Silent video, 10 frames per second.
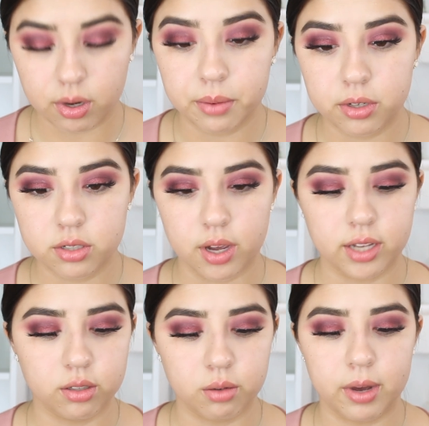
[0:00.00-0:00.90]
primer, so I
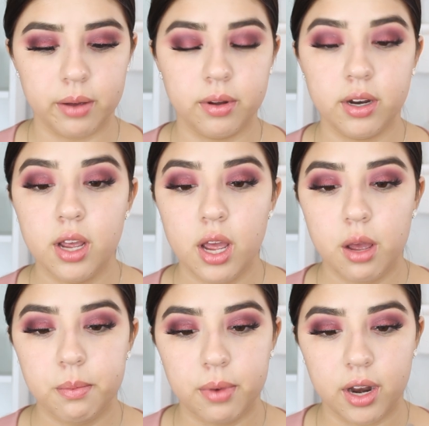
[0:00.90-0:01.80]
had to go buy one.
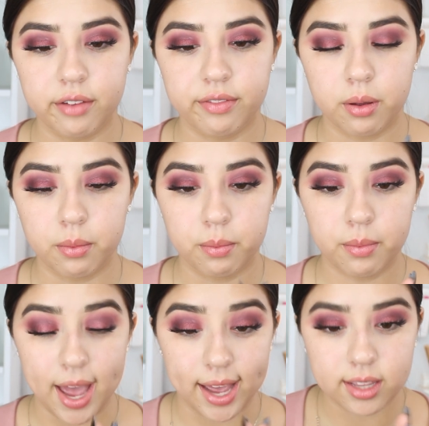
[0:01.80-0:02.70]
But I've
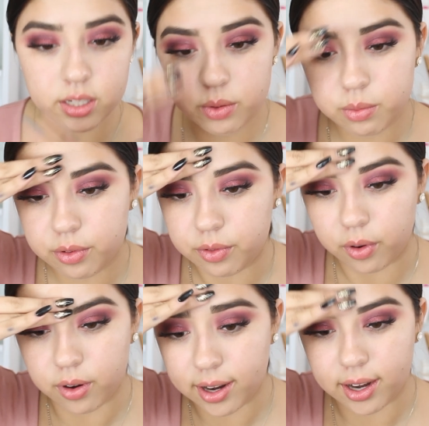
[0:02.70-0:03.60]
had this one
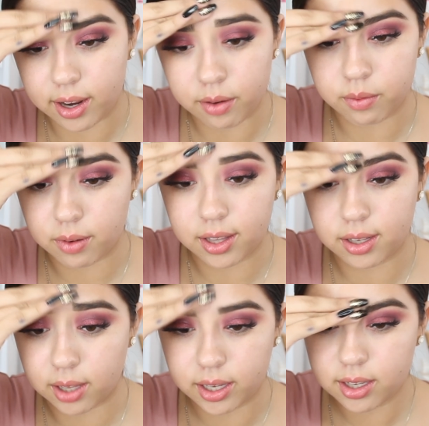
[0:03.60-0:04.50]
before and I really
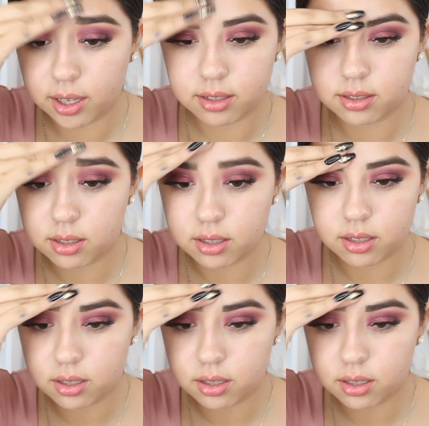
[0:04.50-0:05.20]
like it.